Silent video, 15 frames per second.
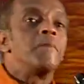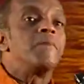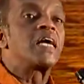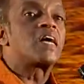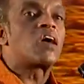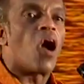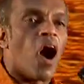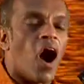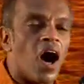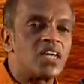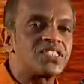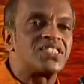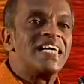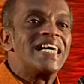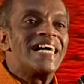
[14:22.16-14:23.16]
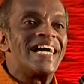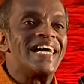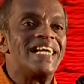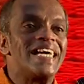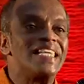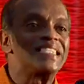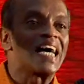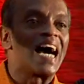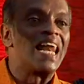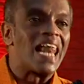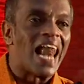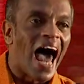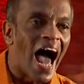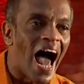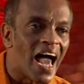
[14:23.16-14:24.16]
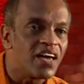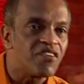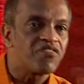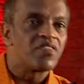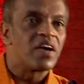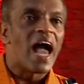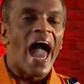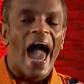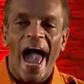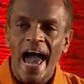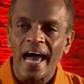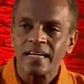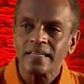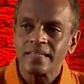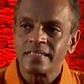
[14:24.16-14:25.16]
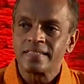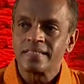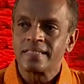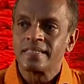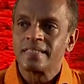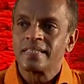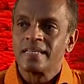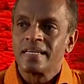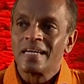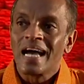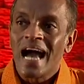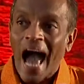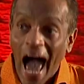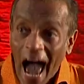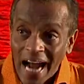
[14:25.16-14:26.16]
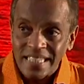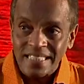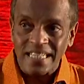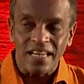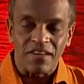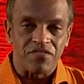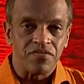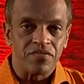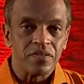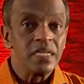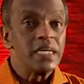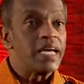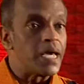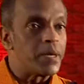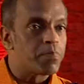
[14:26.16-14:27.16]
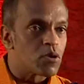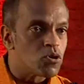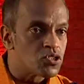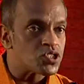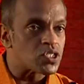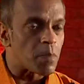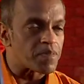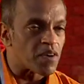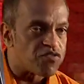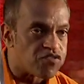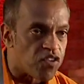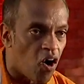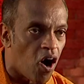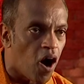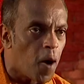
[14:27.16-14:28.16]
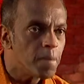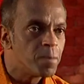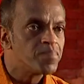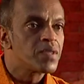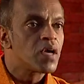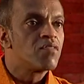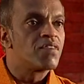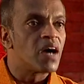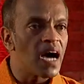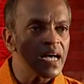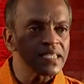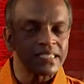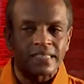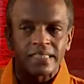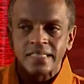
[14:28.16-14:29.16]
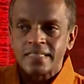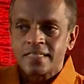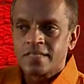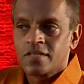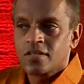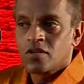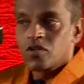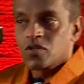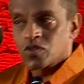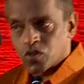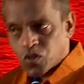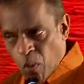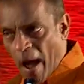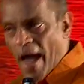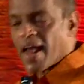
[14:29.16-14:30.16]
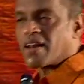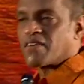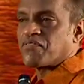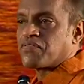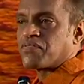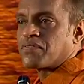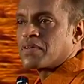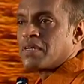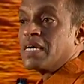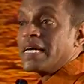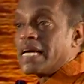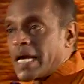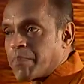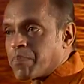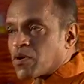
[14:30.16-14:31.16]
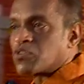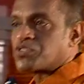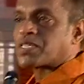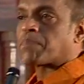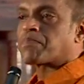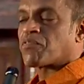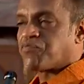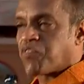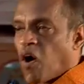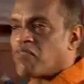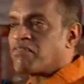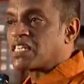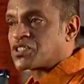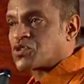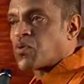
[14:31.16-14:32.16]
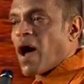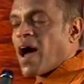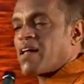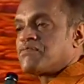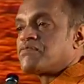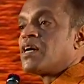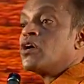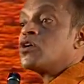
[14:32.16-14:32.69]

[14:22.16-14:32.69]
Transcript: Because it is alive and active. Hebrews chapter 4, verse 12. Hebrews chapter 4, verse 12.